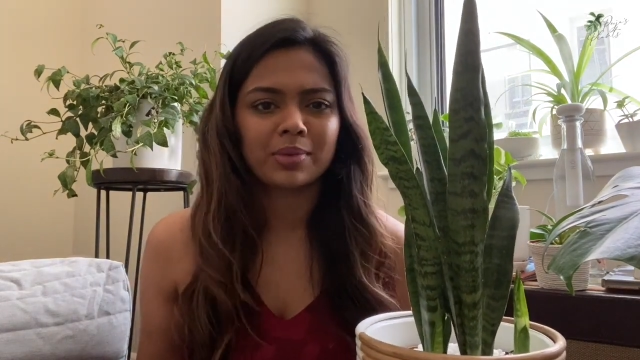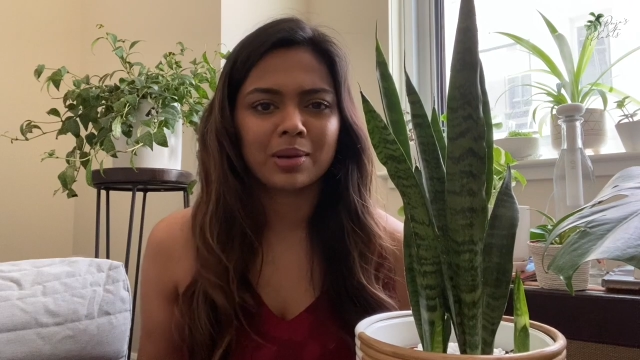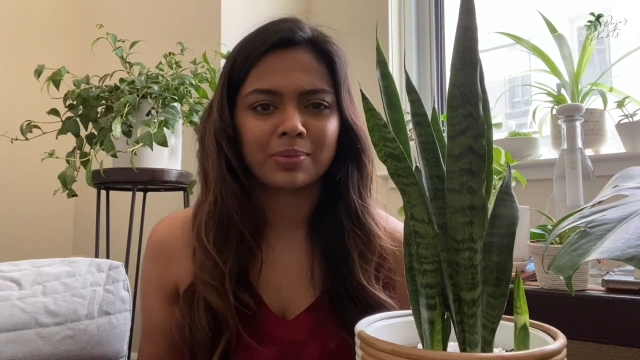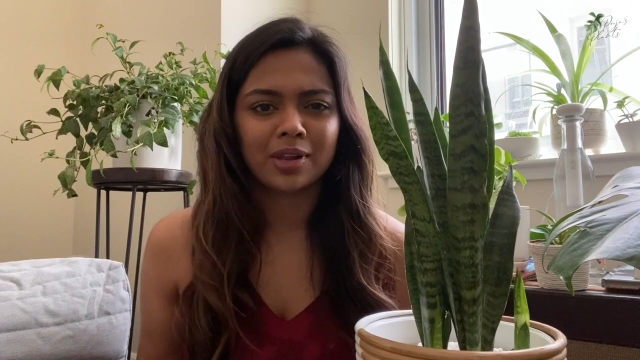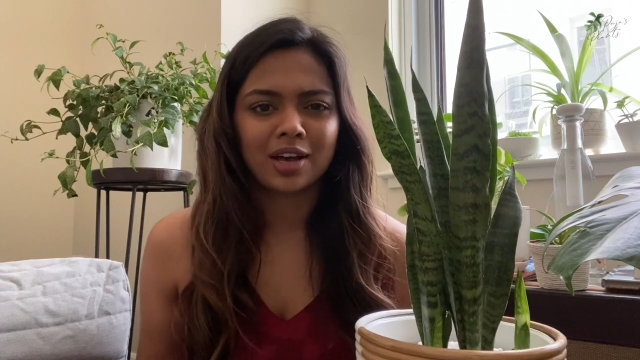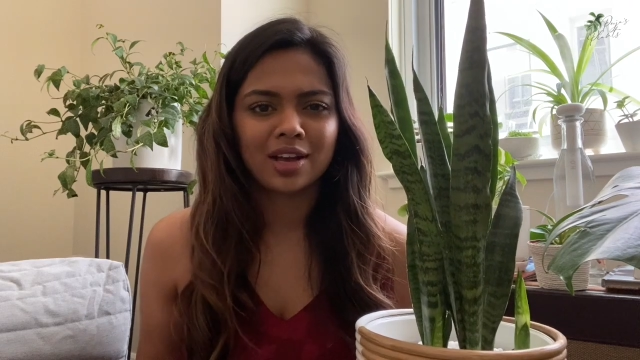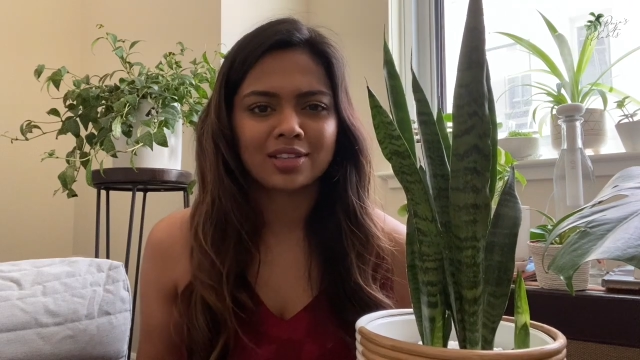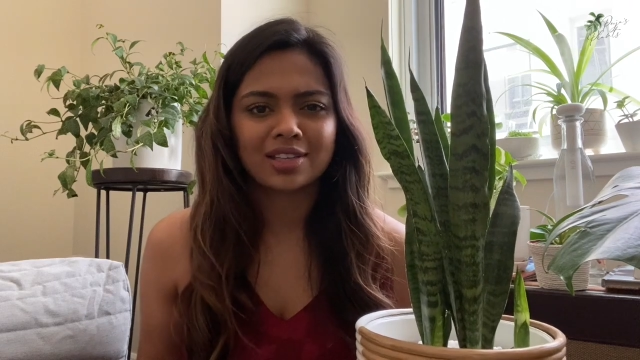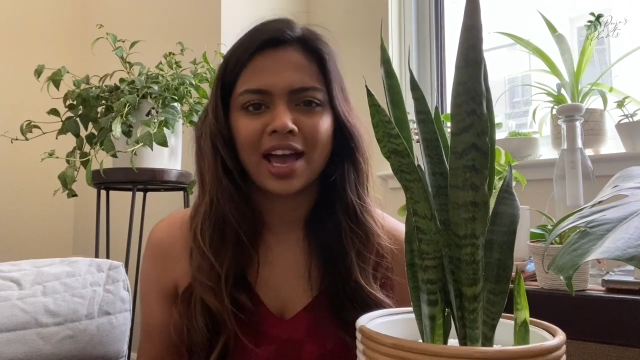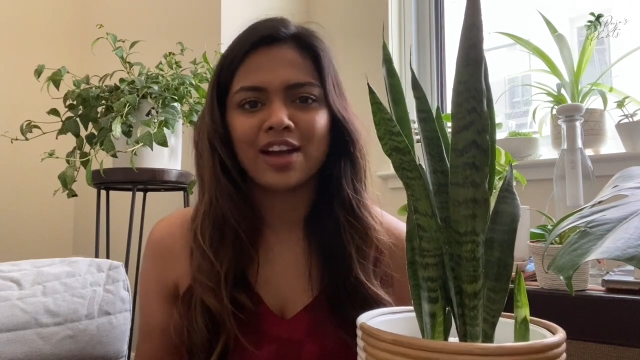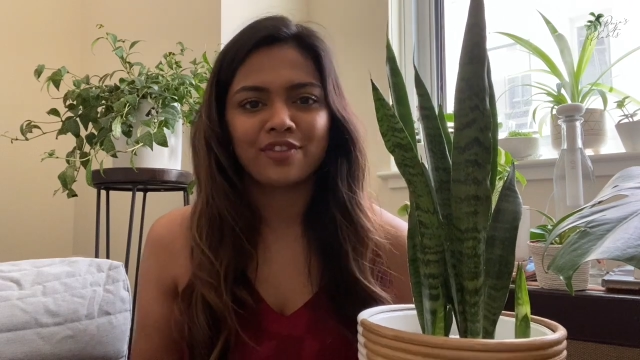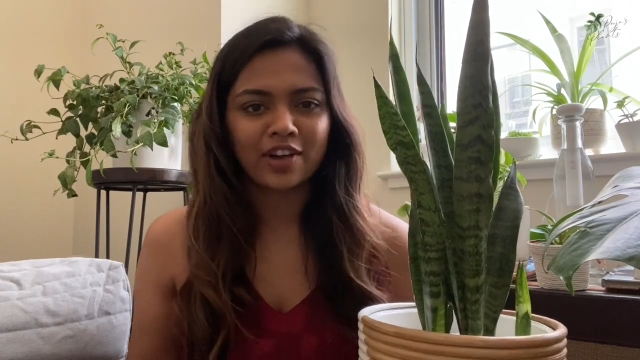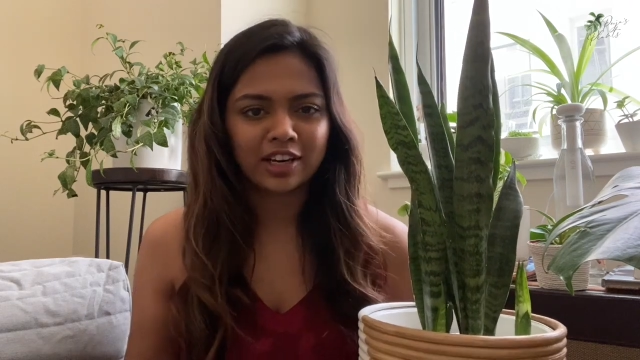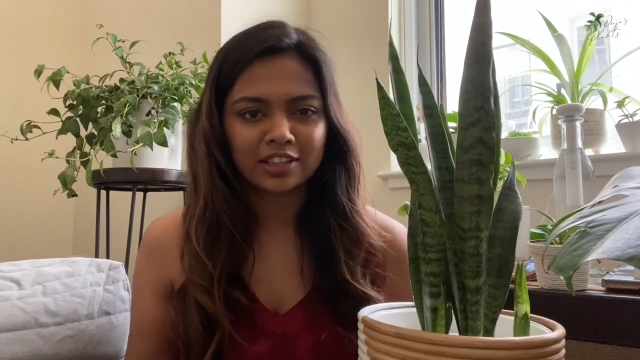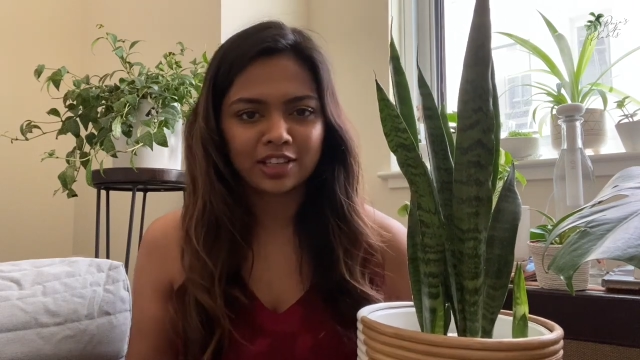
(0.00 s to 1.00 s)
my plants.
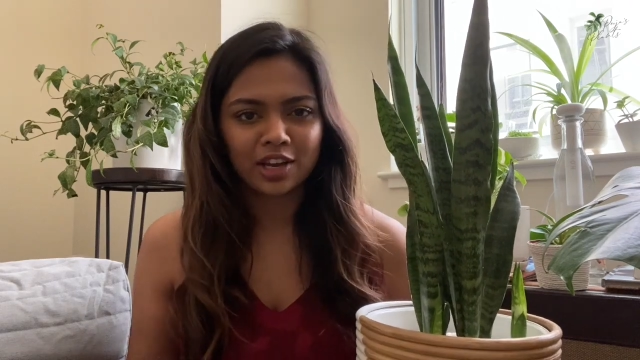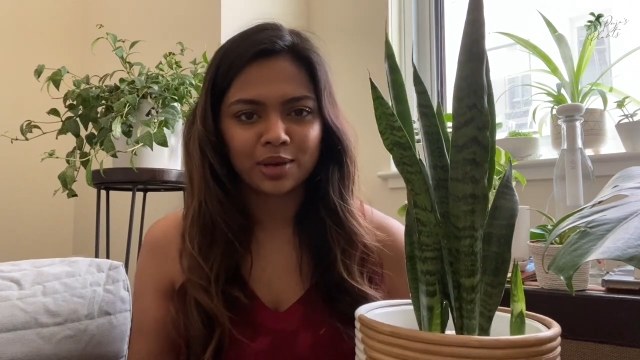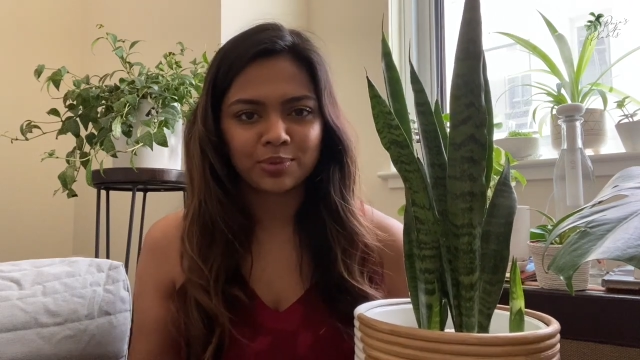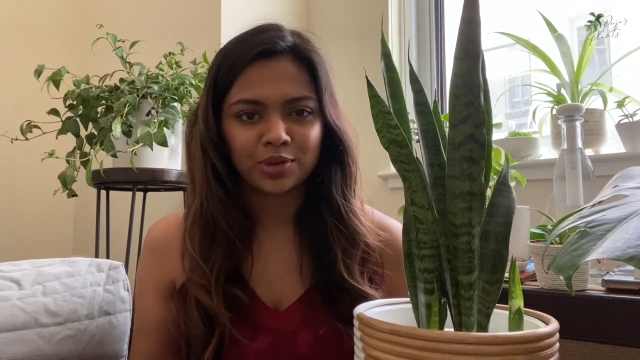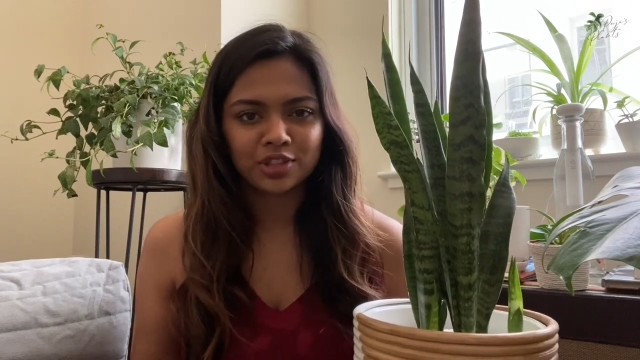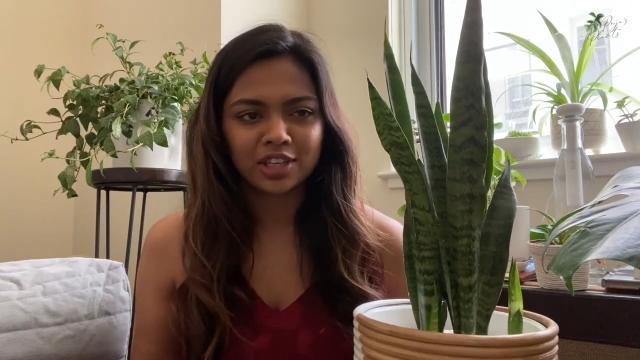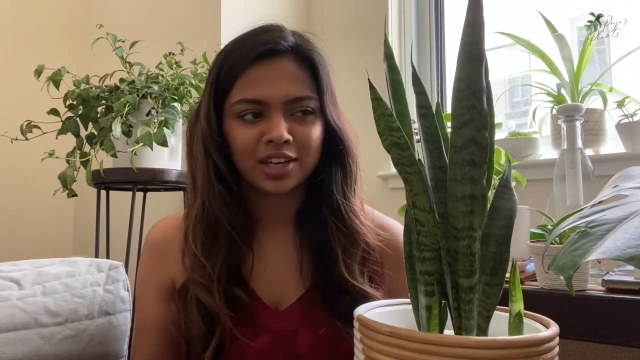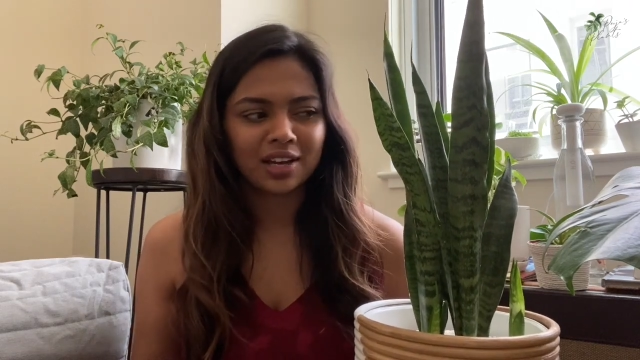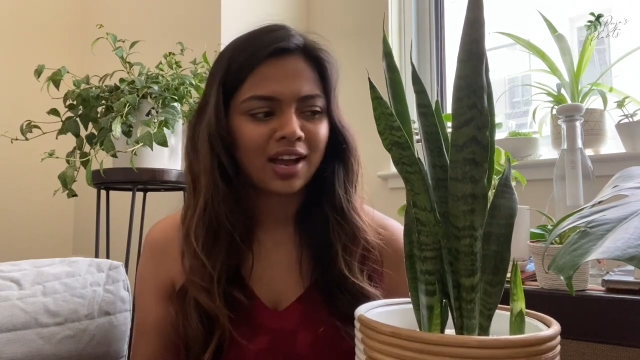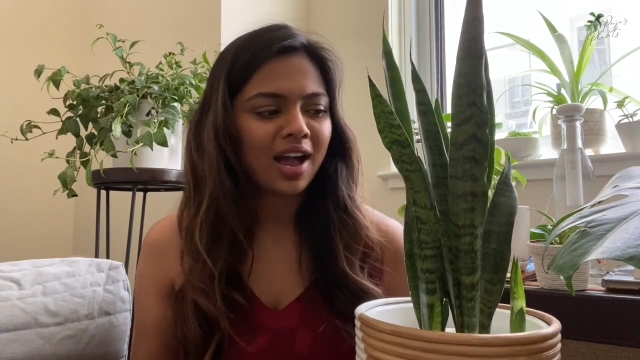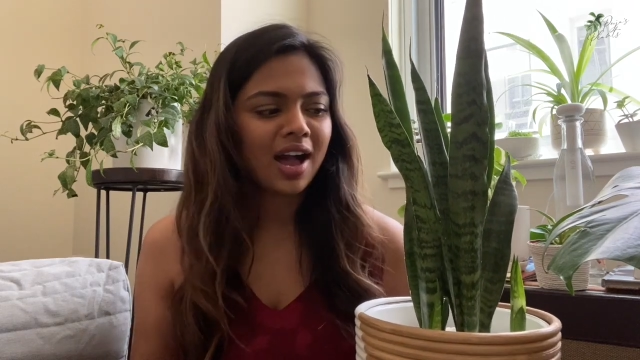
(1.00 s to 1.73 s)
I find it therapeutic.